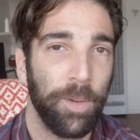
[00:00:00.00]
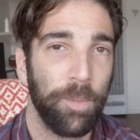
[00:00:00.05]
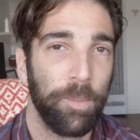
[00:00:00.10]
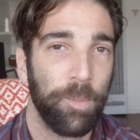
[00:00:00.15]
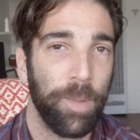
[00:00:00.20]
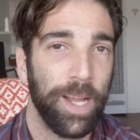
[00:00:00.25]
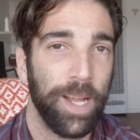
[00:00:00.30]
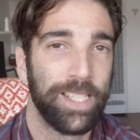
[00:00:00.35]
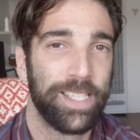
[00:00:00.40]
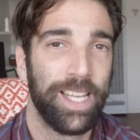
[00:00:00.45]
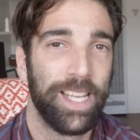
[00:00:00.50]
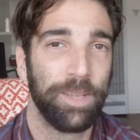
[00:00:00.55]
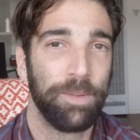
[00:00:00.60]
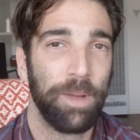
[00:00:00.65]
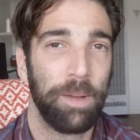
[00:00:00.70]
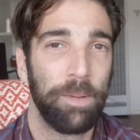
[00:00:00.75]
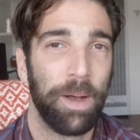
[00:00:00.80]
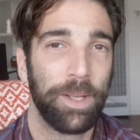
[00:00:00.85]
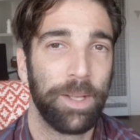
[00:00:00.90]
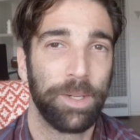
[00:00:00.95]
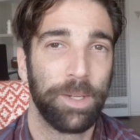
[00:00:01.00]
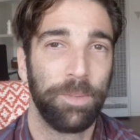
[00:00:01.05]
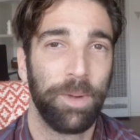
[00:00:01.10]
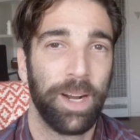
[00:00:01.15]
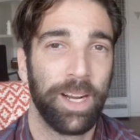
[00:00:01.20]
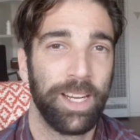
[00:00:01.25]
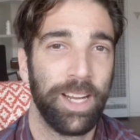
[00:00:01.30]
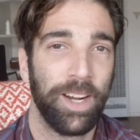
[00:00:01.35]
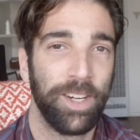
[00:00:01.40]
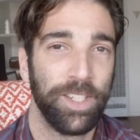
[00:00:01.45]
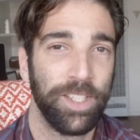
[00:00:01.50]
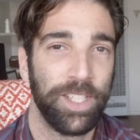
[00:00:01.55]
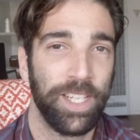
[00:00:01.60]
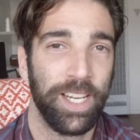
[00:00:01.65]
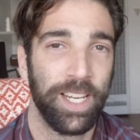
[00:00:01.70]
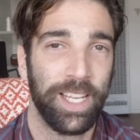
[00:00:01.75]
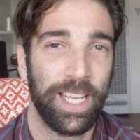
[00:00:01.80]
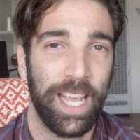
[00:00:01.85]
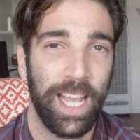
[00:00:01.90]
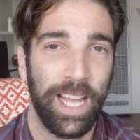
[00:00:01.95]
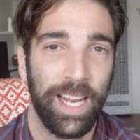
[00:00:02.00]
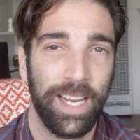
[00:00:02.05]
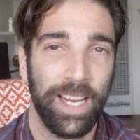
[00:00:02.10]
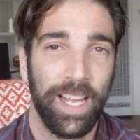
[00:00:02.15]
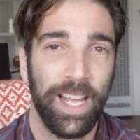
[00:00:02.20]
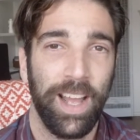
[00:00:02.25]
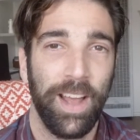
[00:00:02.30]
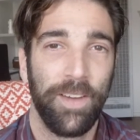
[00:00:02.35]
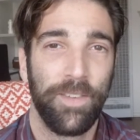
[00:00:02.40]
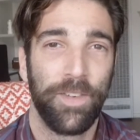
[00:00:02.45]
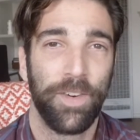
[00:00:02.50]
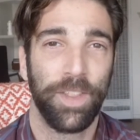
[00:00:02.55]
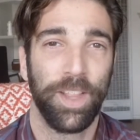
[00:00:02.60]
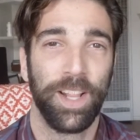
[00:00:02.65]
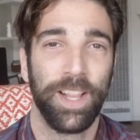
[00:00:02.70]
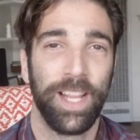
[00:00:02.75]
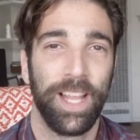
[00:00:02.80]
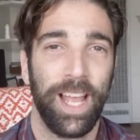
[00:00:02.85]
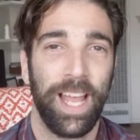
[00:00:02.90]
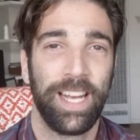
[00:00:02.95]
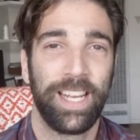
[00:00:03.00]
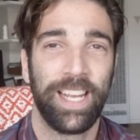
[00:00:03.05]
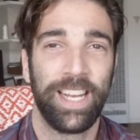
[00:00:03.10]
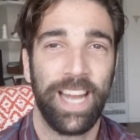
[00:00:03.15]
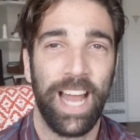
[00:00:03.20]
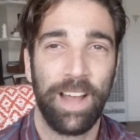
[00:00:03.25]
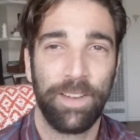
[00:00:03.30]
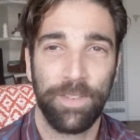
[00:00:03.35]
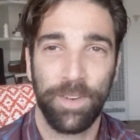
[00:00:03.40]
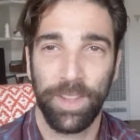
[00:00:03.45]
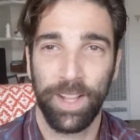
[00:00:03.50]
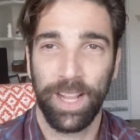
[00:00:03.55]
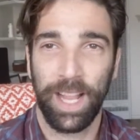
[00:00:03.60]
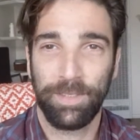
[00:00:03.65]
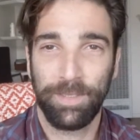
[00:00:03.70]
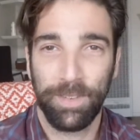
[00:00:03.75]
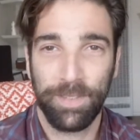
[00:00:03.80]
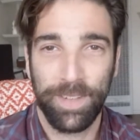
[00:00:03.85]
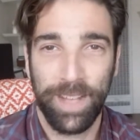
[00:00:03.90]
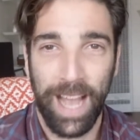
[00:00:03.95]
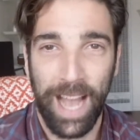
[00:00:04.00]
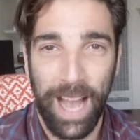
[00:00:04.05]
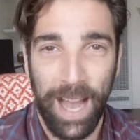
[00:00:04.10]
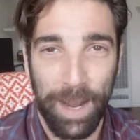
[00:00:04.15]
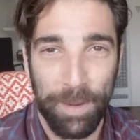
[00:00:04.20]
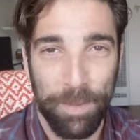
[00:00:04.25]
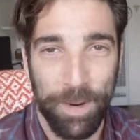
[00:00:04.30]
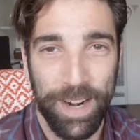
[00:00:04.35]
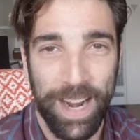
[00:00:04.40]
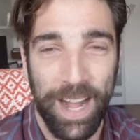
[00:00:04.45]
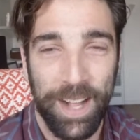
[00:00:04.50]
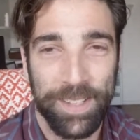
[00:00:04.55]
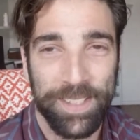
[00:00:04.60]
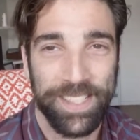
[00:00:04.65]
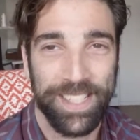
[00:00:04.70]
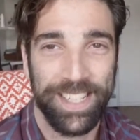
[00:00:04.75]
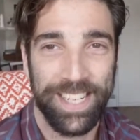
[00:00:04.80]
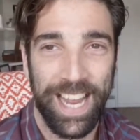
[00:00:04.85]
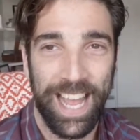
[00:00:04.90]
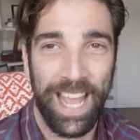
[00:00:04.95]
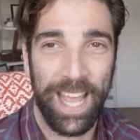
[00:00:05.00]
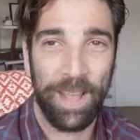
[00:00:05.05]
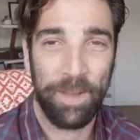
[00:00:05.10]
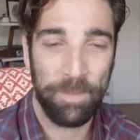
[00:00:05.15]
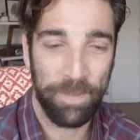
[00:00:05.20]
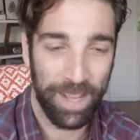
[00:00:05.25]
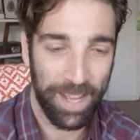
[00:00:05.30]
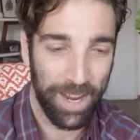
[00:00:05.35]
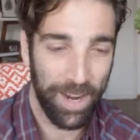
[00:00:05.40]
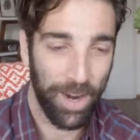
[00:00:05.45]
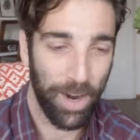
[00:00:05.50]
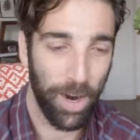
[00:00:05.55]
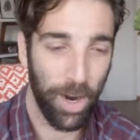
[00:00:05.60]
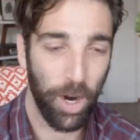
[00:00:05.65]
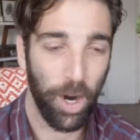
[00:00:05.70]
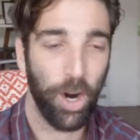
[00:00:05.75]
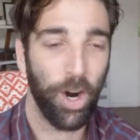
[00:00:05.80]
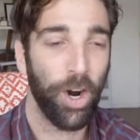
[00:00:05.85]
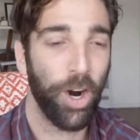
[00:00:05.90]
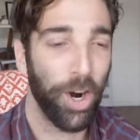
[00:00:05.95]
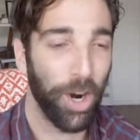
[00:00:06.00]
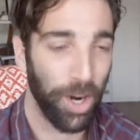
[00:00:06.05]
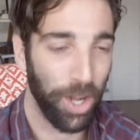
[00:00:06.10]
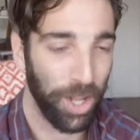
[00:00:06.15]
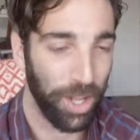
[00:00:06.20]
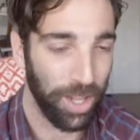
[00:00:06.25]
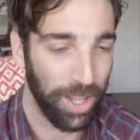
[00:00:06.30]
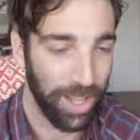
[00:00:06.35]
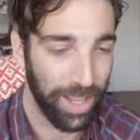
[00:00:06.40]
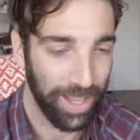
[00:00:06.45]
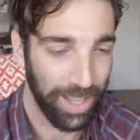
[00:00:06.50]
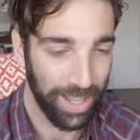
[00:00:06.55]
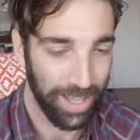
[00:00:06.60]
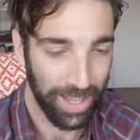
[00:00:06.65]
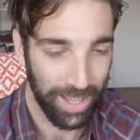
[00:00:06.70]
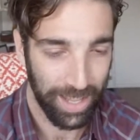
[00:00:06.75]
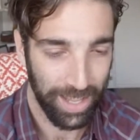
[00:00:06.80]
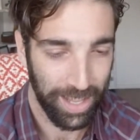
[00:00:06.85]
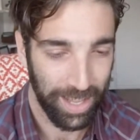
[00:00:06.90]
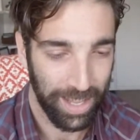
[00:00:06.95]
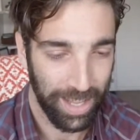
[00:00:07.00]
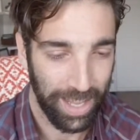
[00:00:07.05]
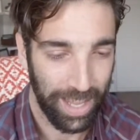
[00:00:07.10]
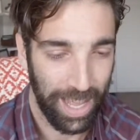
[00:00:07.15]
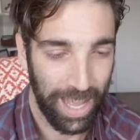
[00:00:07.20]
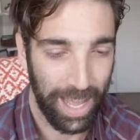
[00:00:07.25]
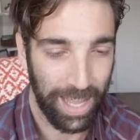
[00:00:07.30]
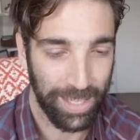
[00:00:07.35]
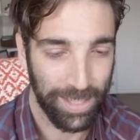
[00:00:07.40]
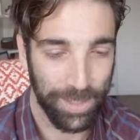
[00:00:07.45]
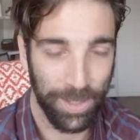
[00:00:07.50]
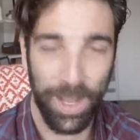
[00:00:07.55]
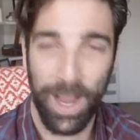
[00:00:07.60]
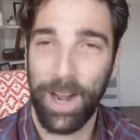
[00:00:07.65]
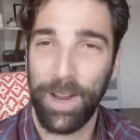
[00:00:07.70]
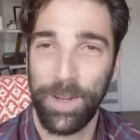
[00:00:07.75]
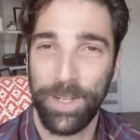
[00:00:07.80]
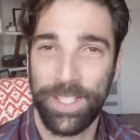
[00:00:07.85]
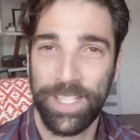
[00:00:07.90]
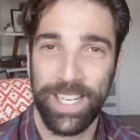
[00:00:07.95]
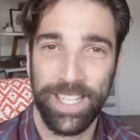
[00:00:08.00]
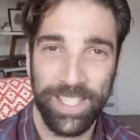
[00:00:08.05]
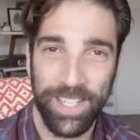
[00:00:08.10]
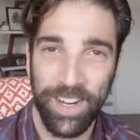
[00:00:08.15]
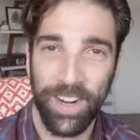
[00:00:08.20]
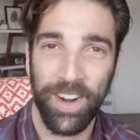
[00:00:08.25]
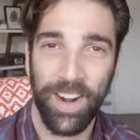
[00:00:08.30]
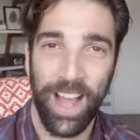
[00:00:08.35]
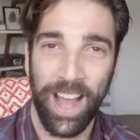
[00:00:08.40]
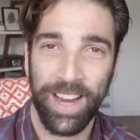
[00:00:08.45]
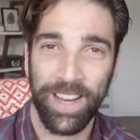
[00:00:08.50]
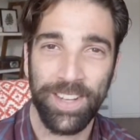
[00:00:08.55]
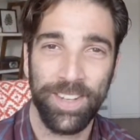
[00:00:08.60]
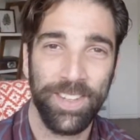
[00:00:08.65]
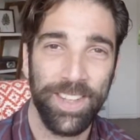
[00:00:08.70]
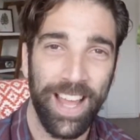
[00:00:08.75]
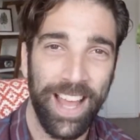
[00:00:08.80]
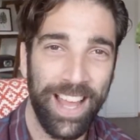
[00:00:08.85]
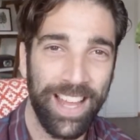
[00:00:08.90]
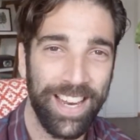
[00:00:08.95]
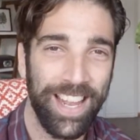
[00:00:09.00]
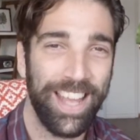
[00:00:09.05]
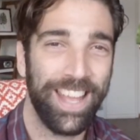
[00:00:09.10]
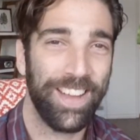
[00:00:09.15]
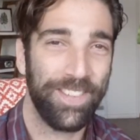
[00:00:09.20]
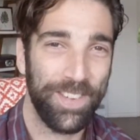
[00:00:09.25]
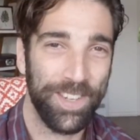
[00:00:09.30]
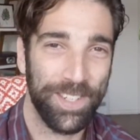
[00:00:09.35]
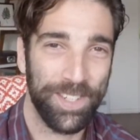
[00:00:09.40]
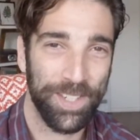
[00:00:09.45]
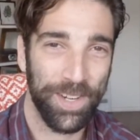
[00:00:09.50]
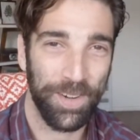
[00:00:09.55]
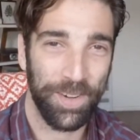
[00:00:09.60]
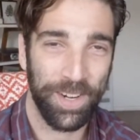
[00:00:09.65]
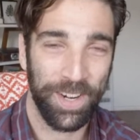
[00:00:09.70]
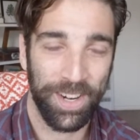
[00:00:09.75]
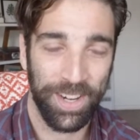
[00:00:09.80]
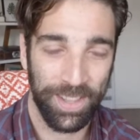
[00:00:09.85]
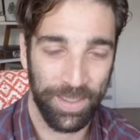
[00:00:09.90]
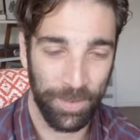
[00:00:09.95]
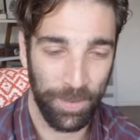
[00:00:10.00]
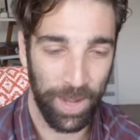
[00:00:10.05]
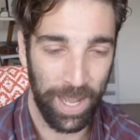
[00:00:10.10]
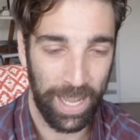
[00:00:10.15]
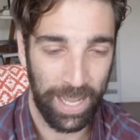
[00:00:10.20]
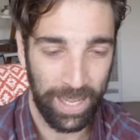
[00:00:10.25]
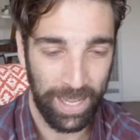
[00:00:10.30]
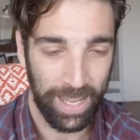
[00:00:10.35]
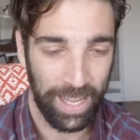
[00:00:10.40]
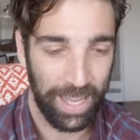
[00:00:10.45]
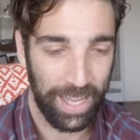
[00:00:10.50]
Benson, my mom's from Argentina, cannot for the love of God pronounce the name Earl. So are you teaching her how to do that? Have you shown her the way?